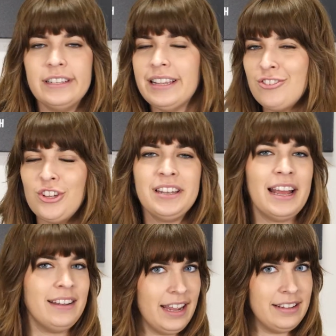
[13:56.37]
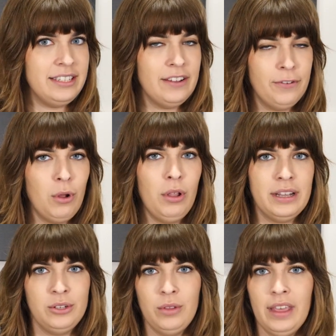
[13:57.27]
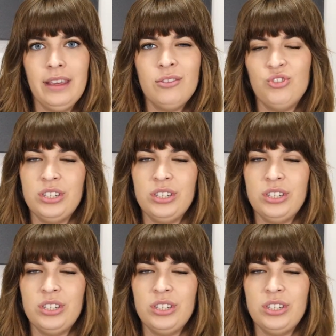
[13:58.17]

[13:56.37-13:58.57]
It's actually not as difficult as you think.